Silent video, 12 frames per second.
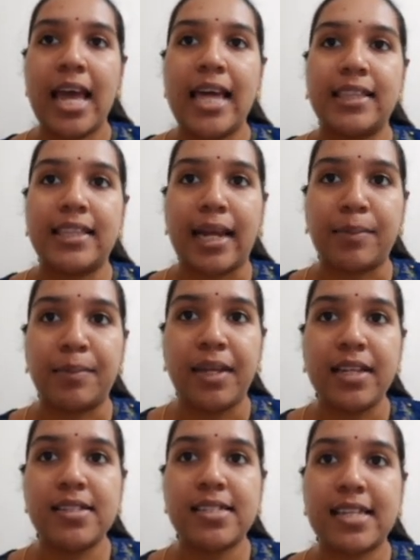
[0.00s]
That
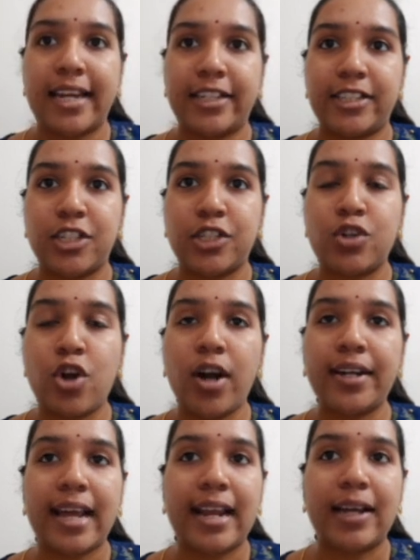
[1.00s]
means it did
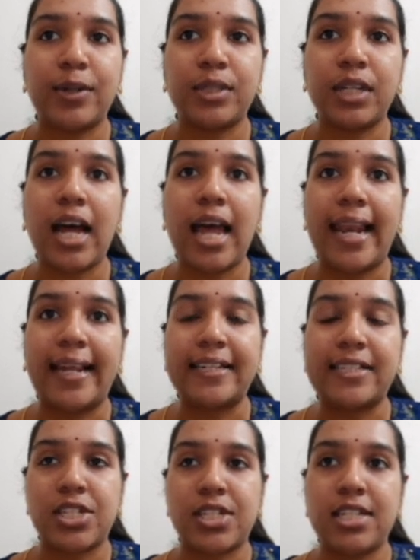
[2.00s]
not allow the
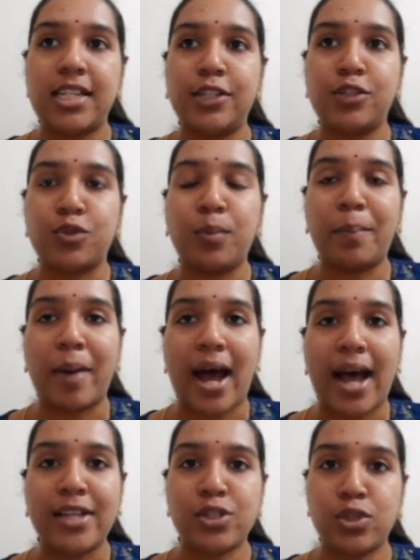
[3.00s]
electricity to
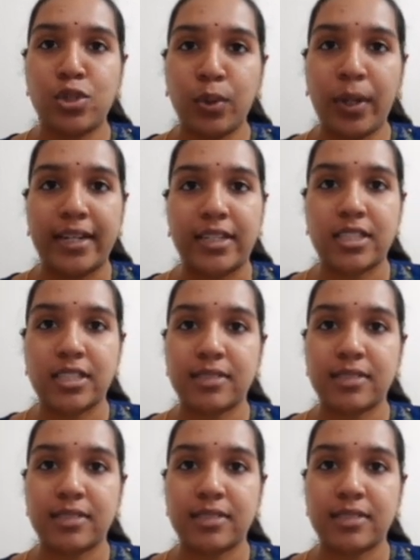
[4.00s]
pass through it.